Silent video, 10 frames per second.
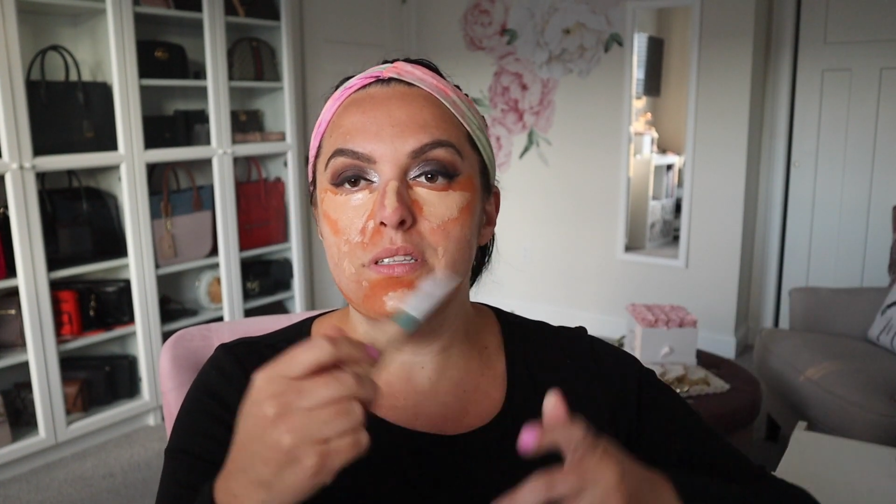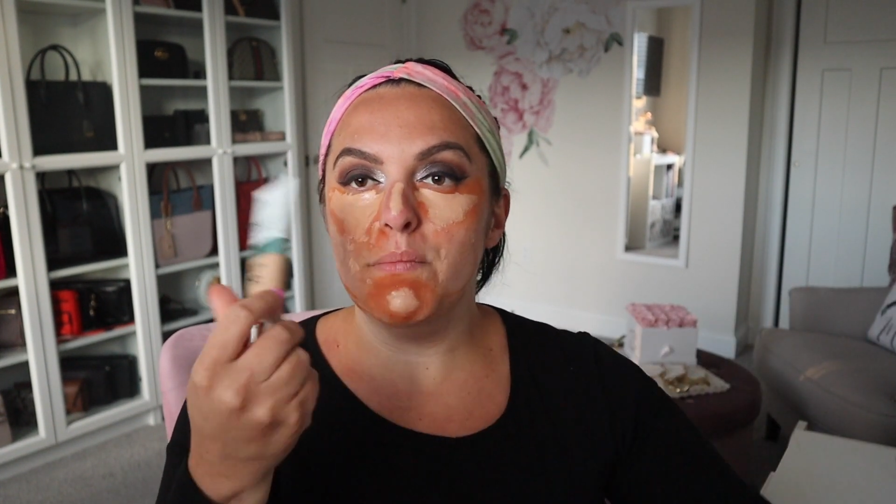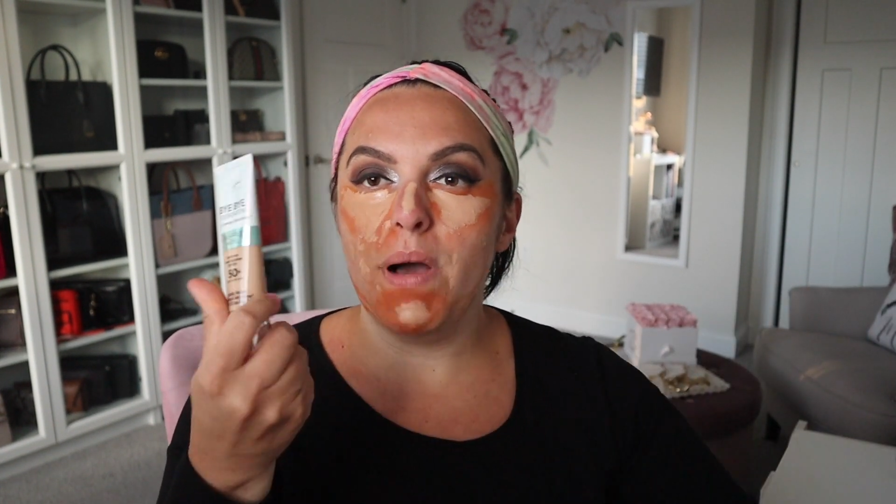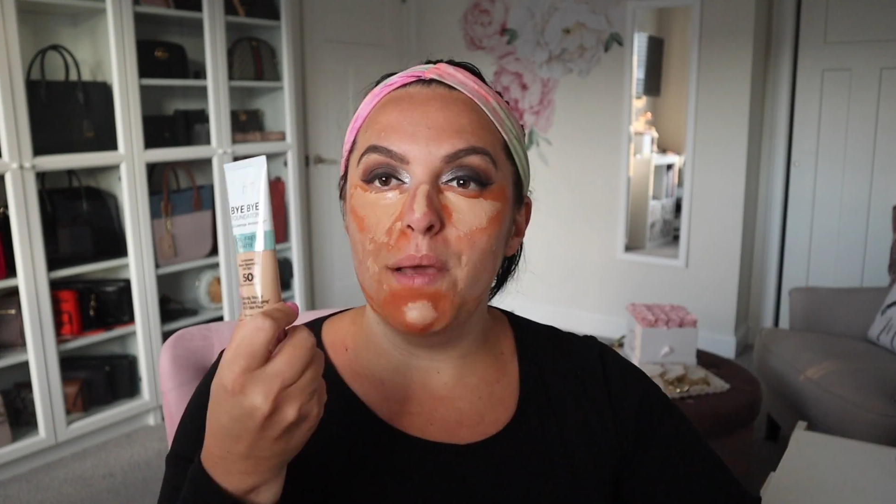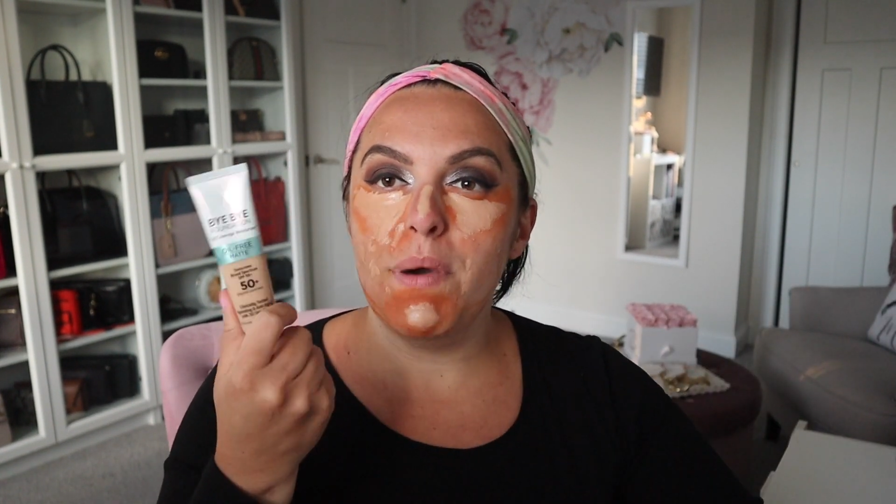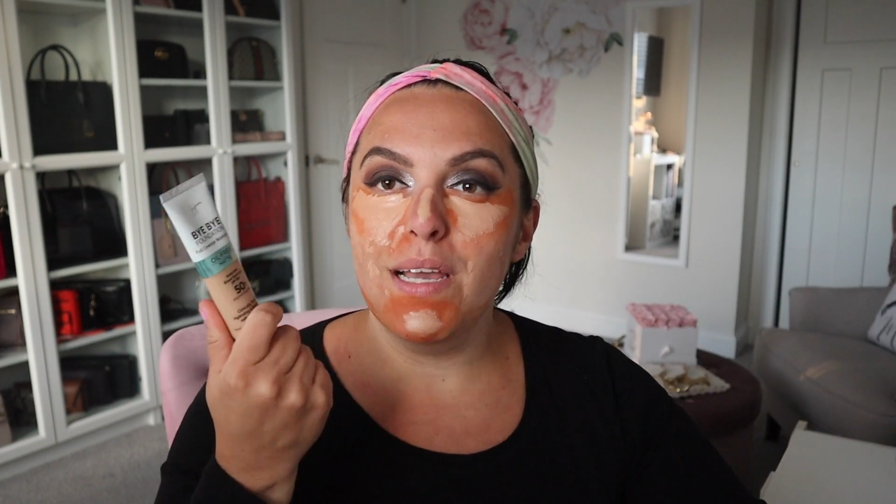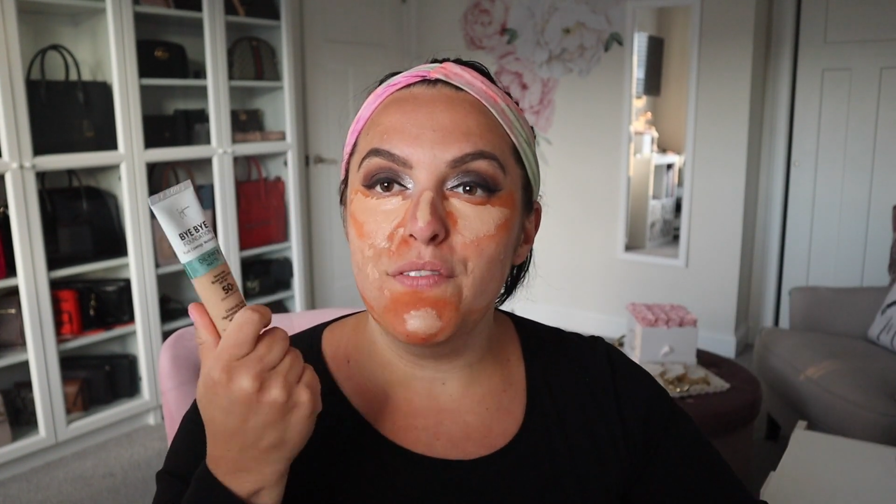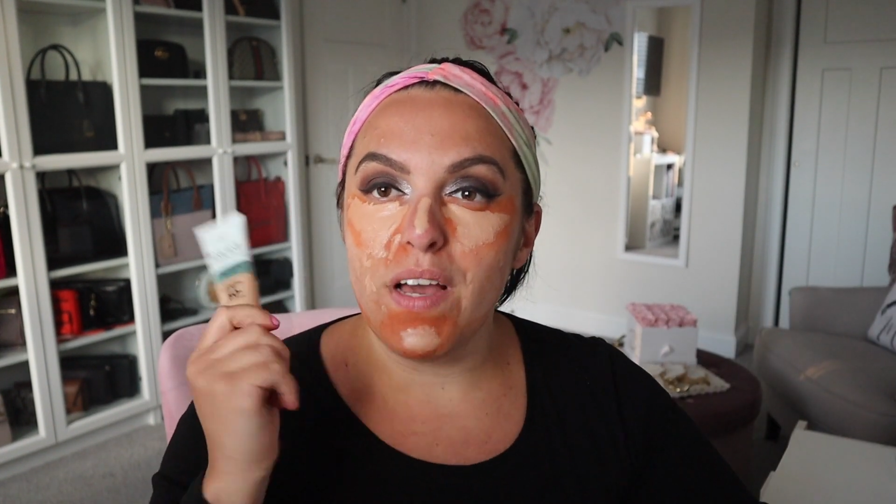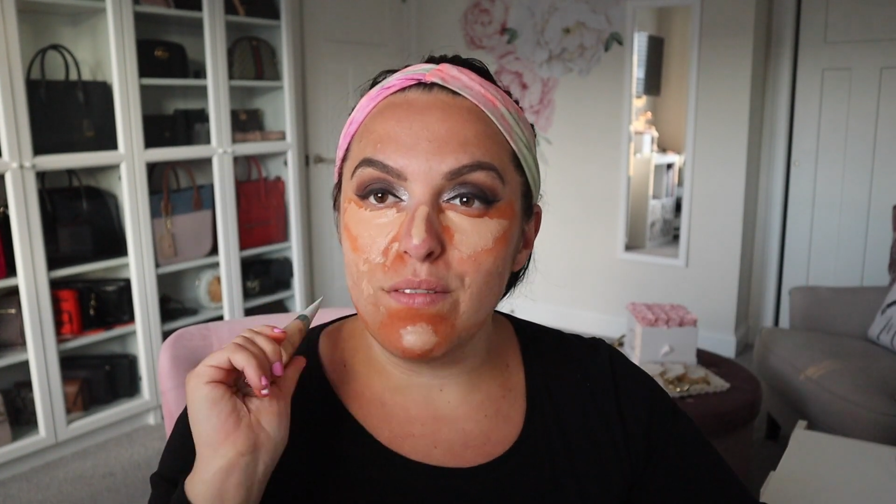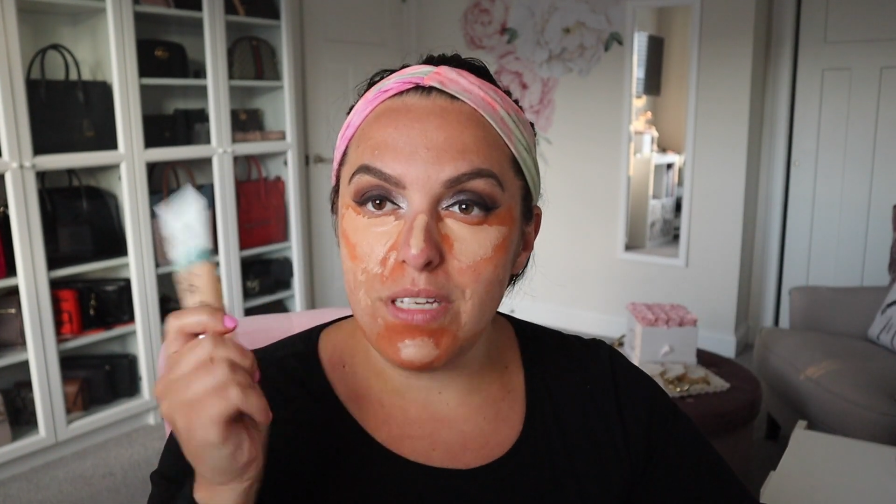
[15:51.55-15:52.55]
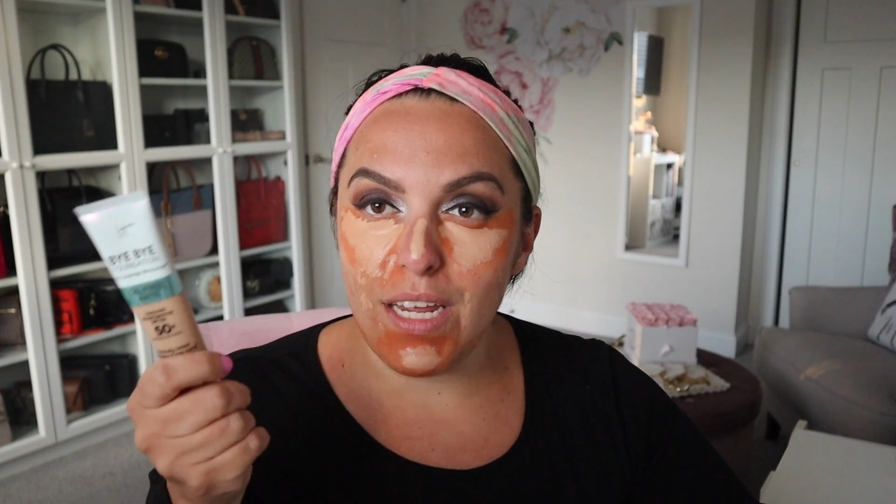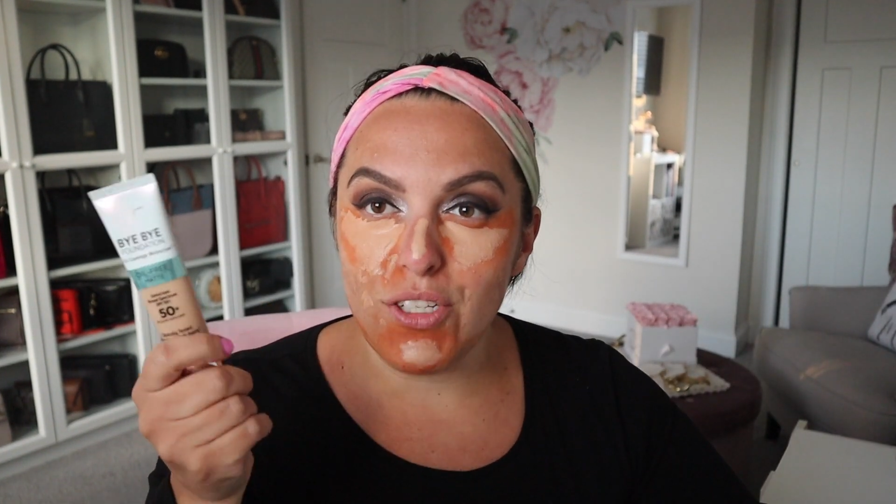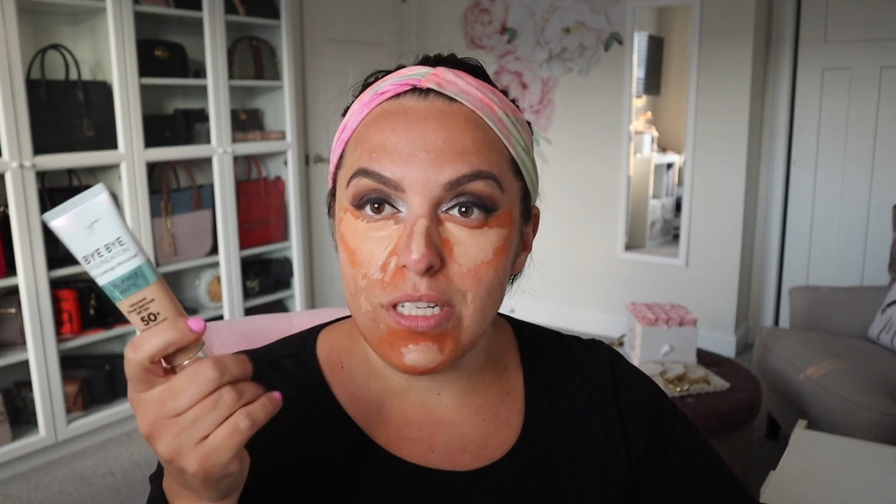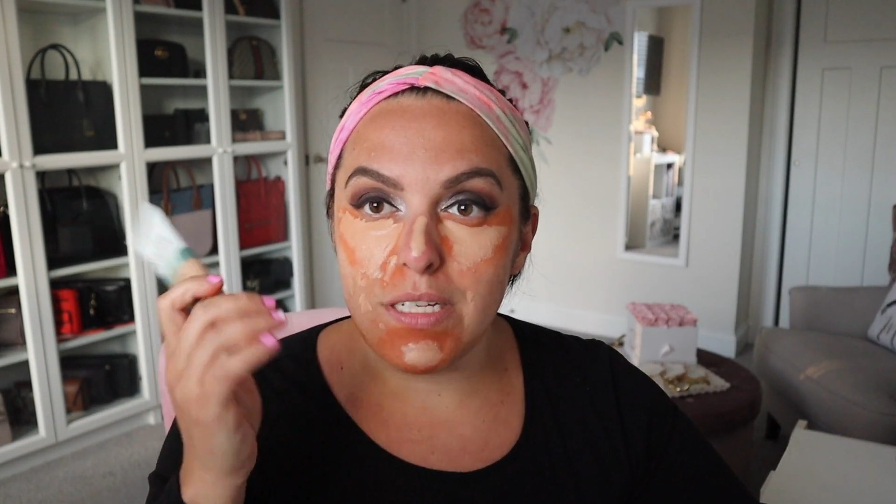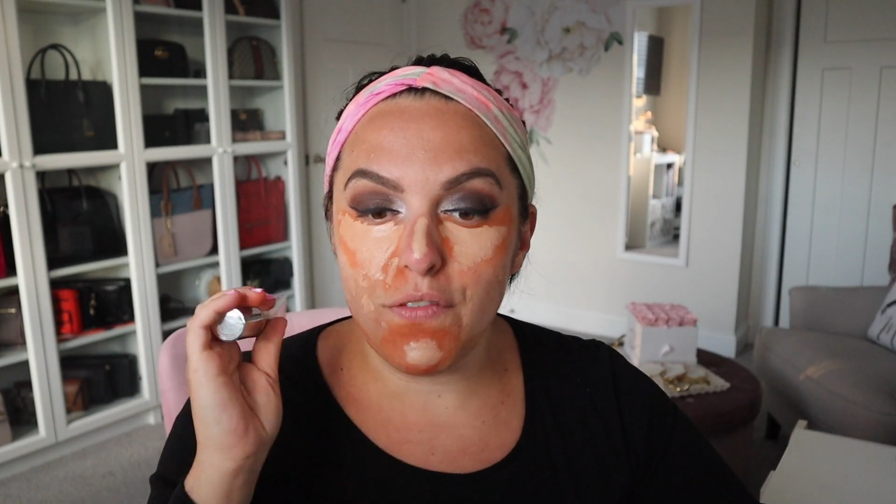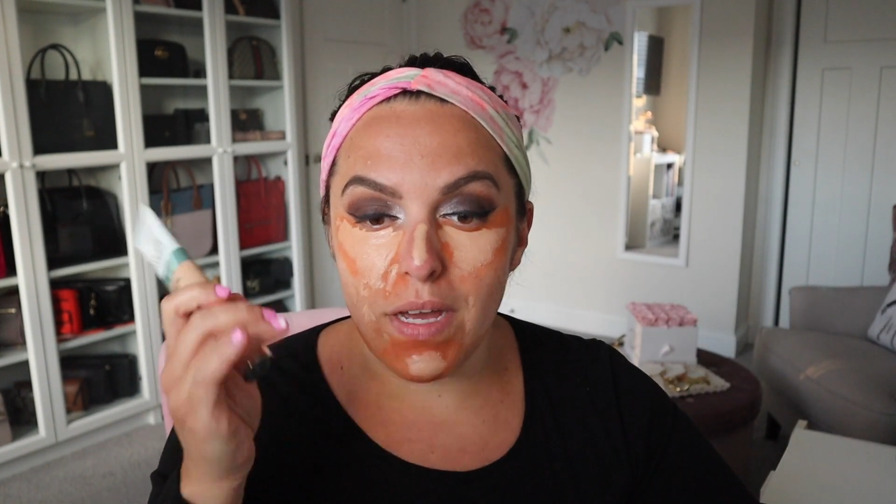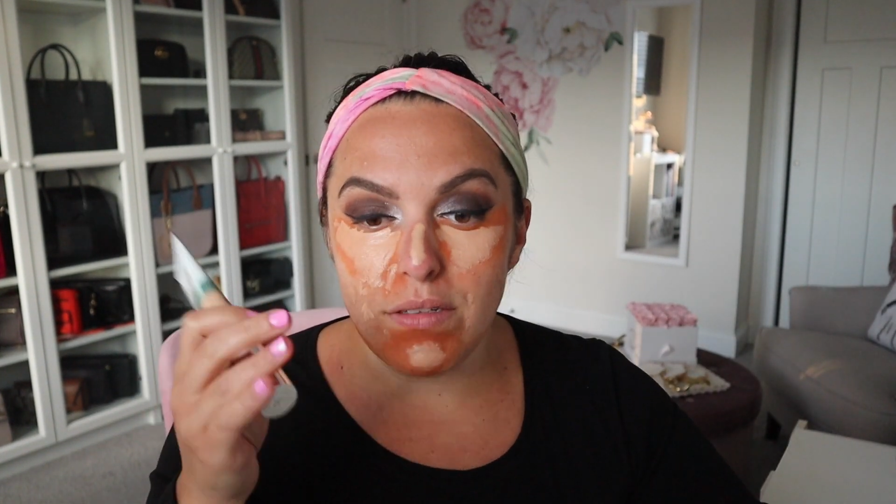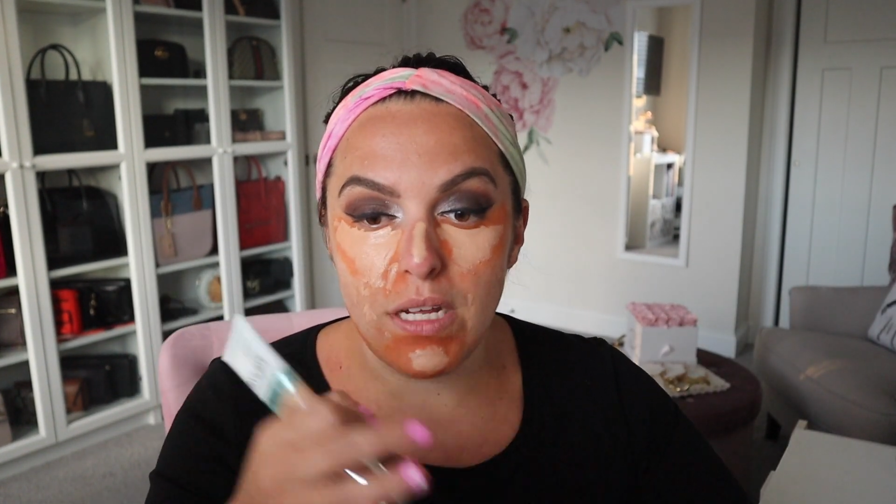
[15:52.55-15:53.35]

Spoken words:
the Bye Bye foundation from